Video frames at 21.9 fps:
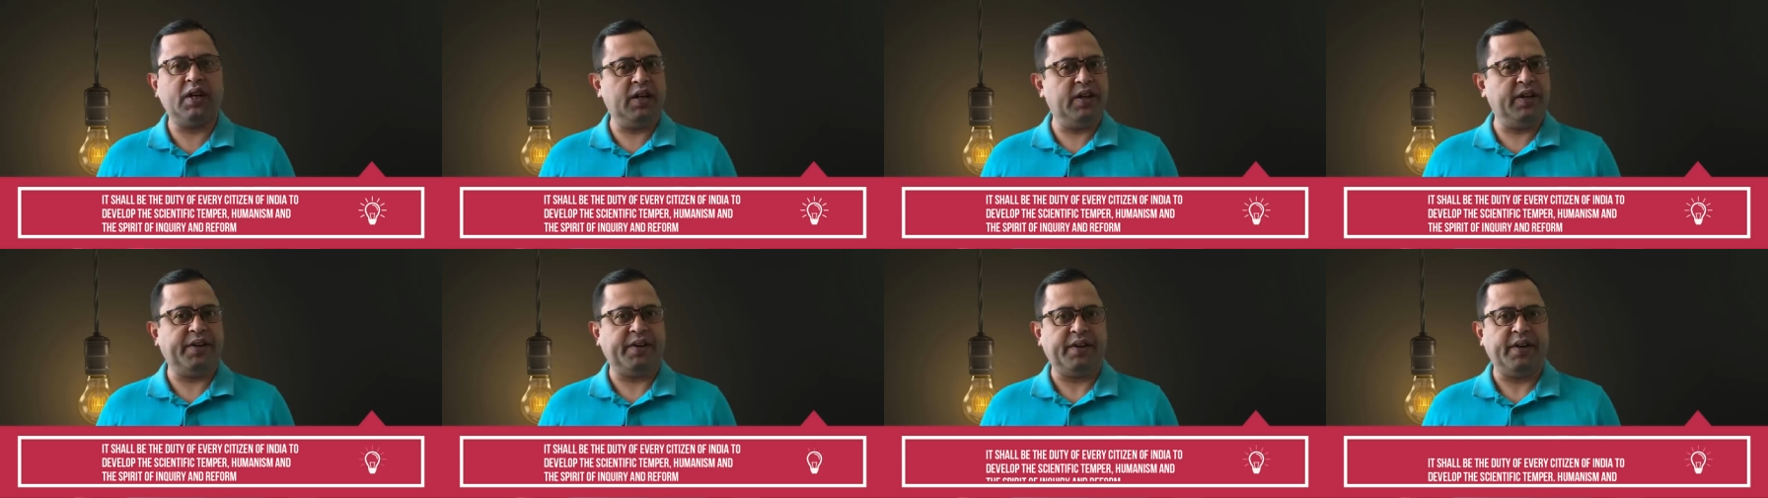
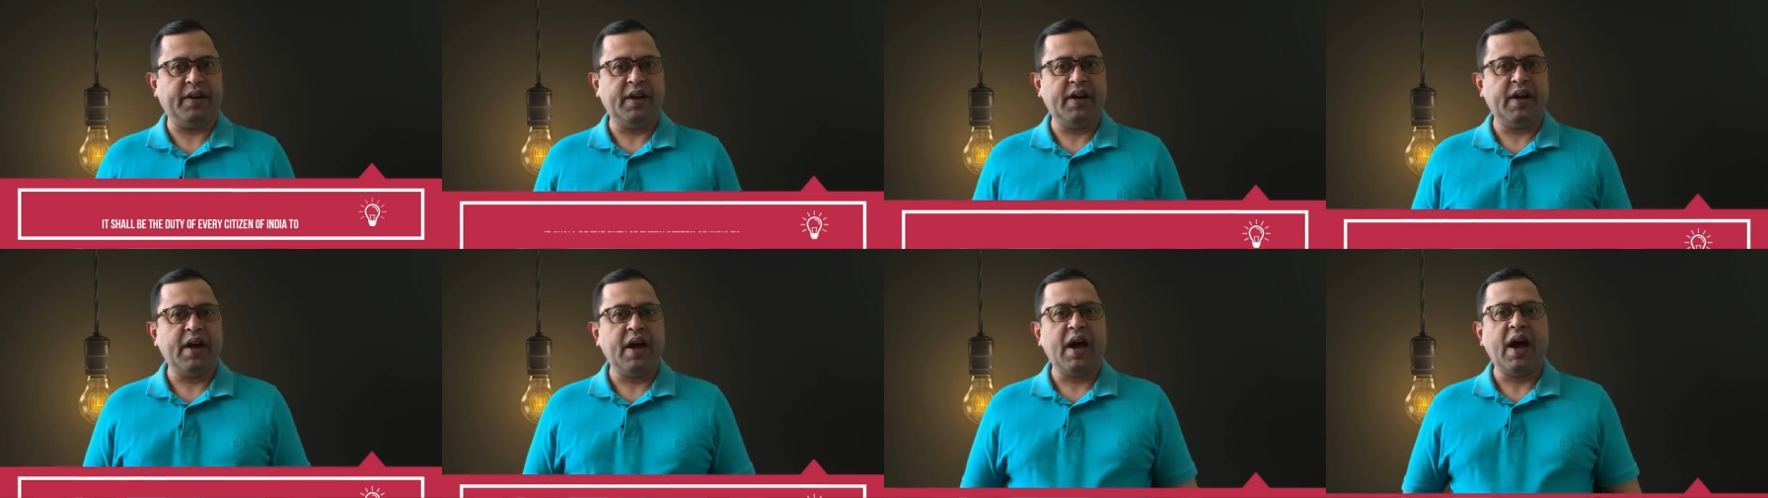earlier.
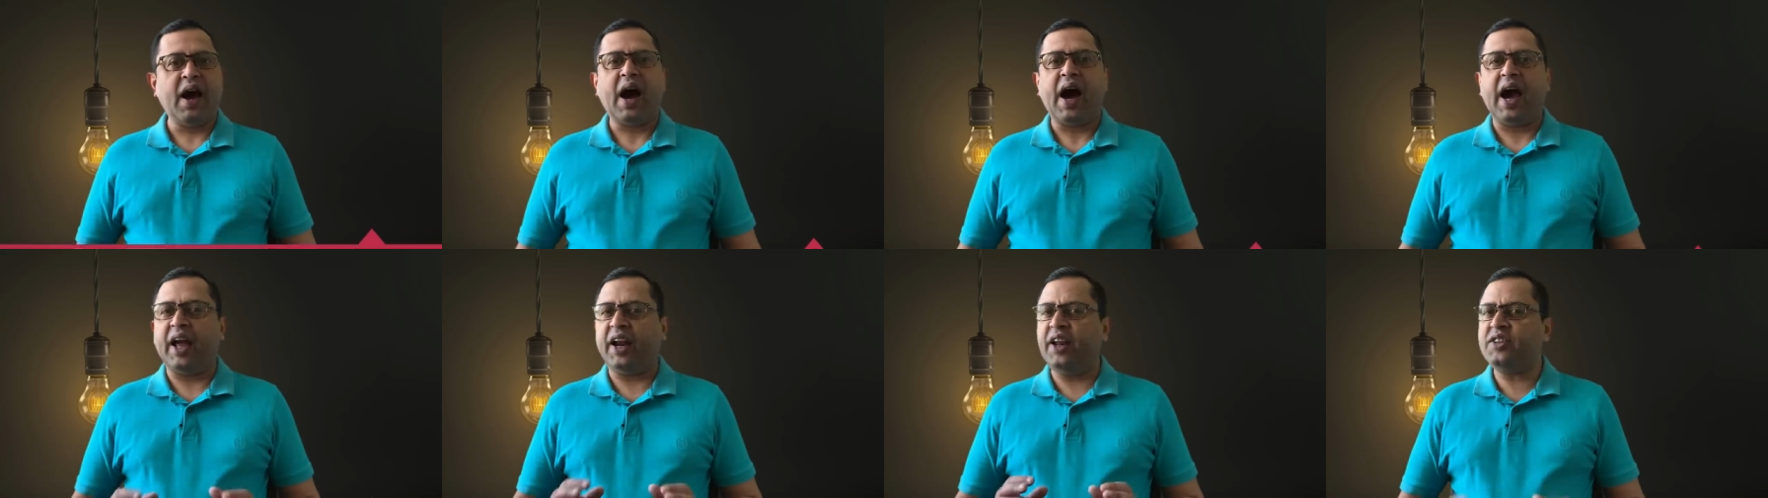
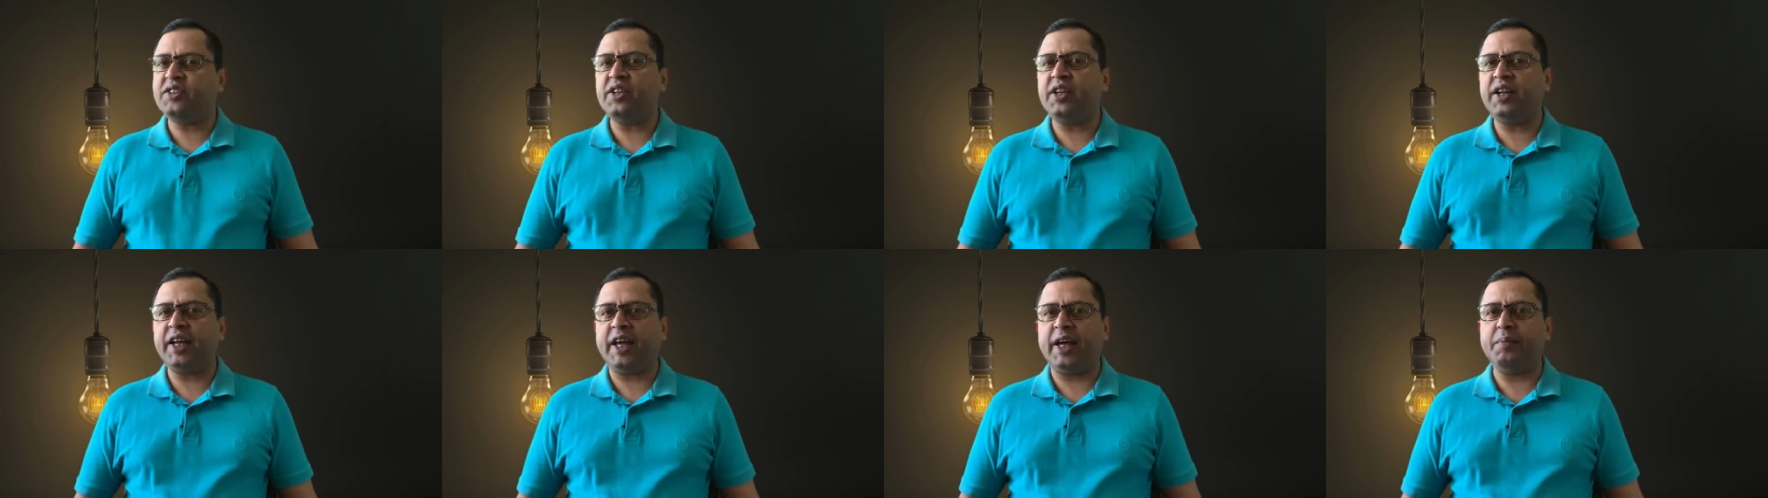I
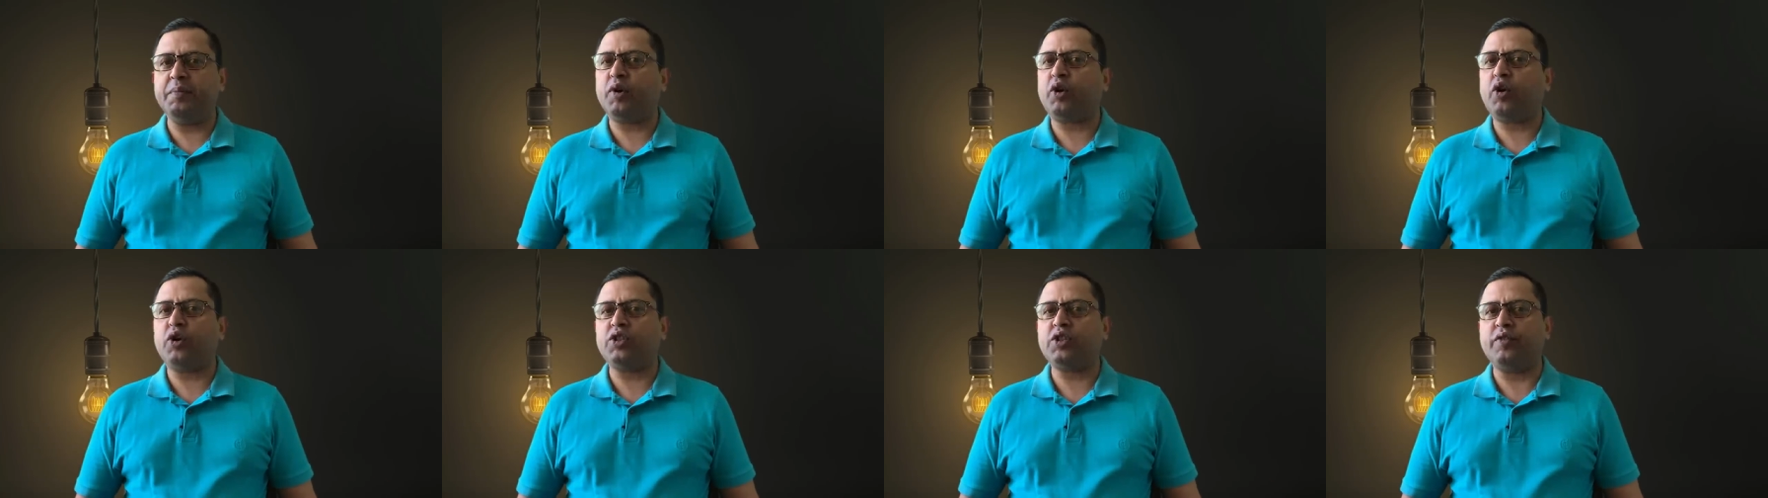recently came
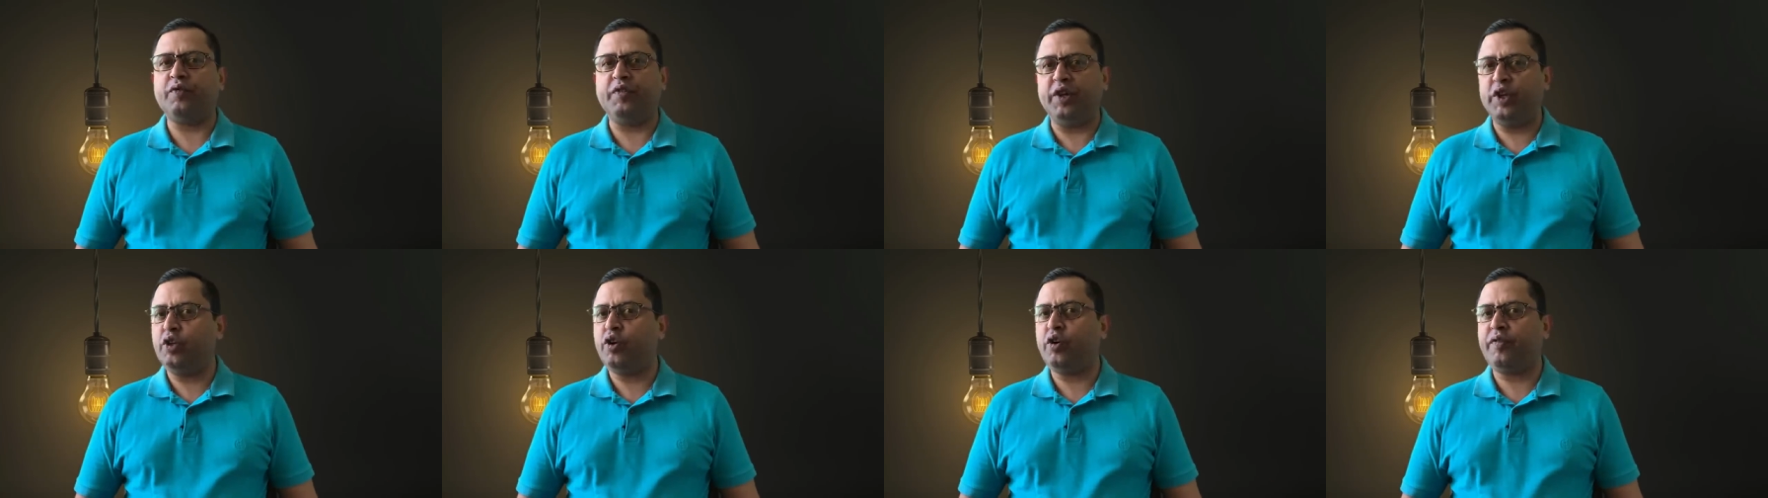across a
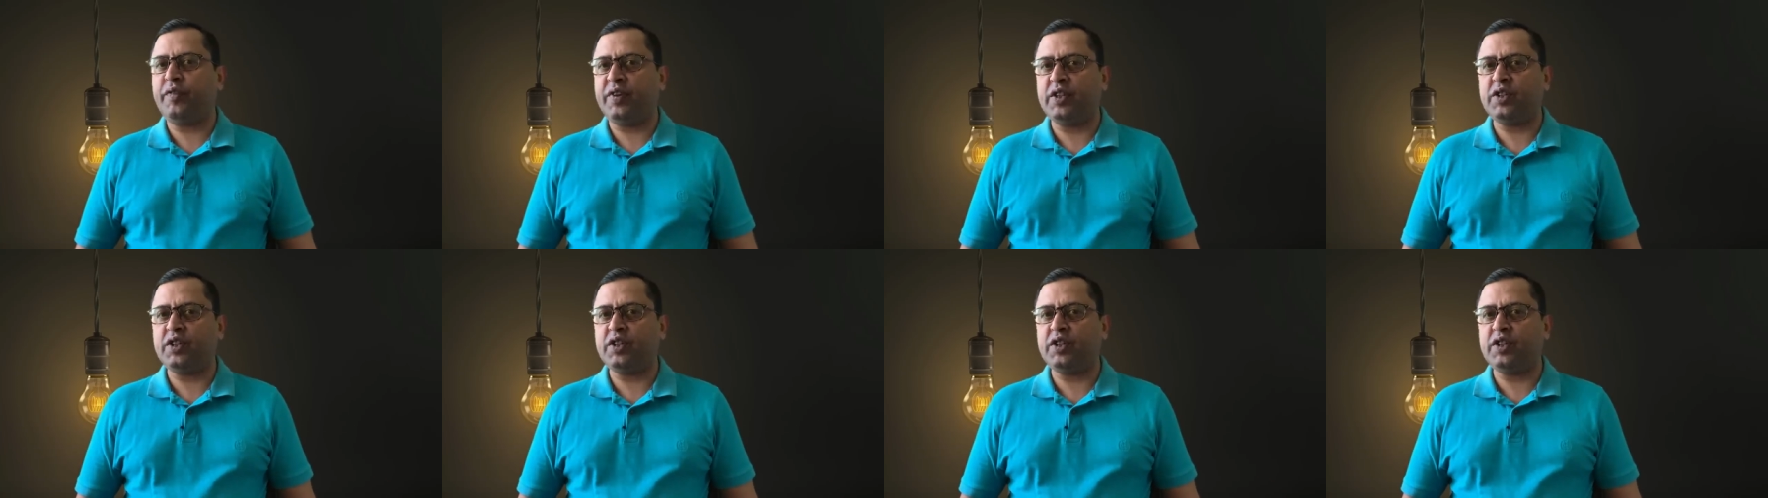video of